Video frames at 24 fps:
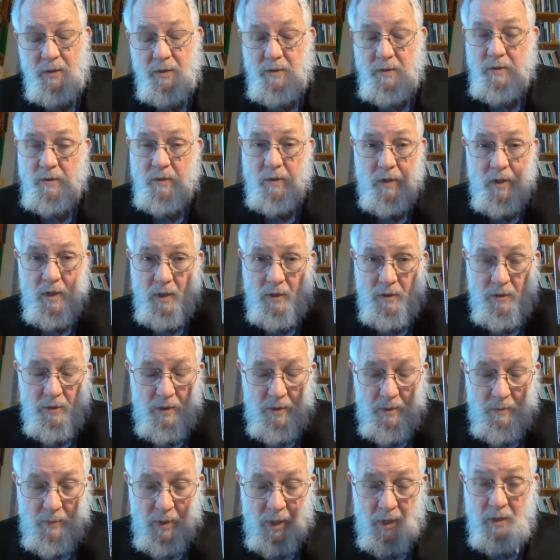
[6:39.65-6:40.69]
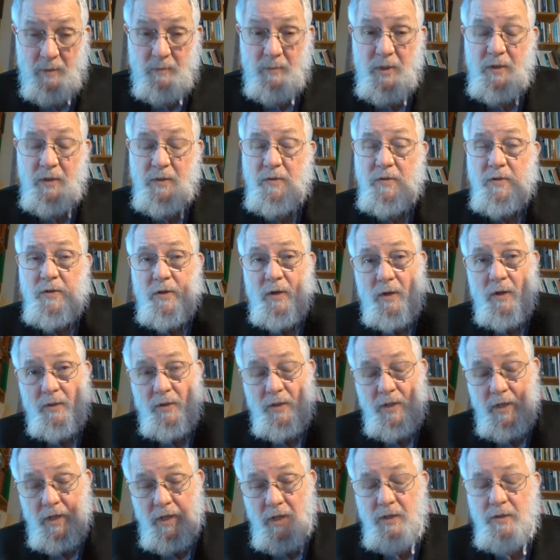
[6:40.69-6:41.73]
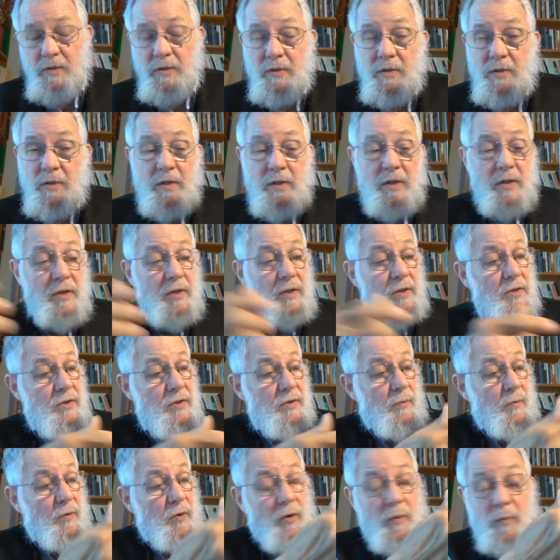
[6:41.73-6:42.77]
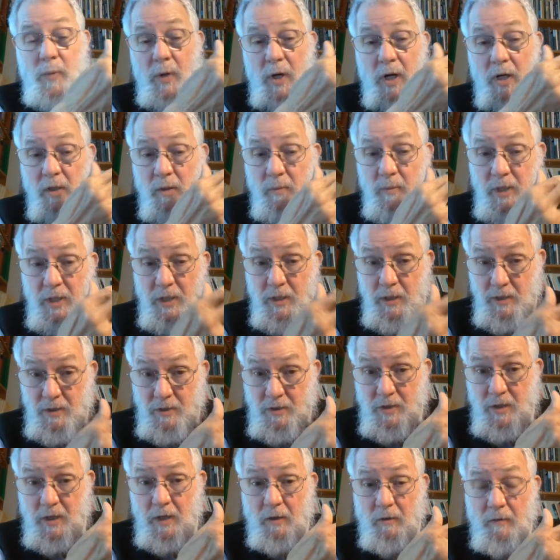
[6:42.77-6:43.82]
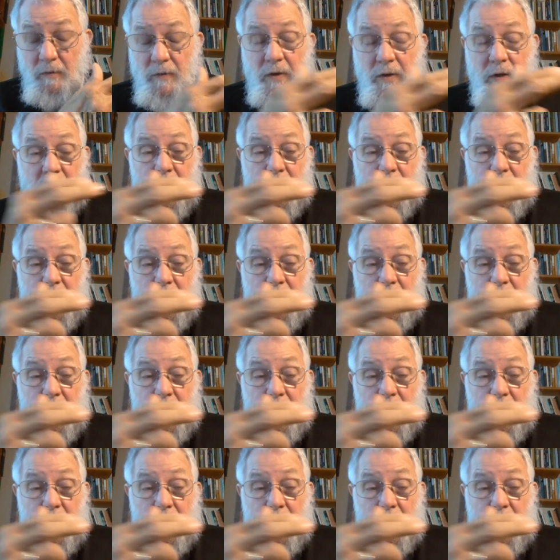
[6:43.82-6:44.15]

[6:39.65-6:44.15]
to all the departments, all the agencies, the World Parliament itself.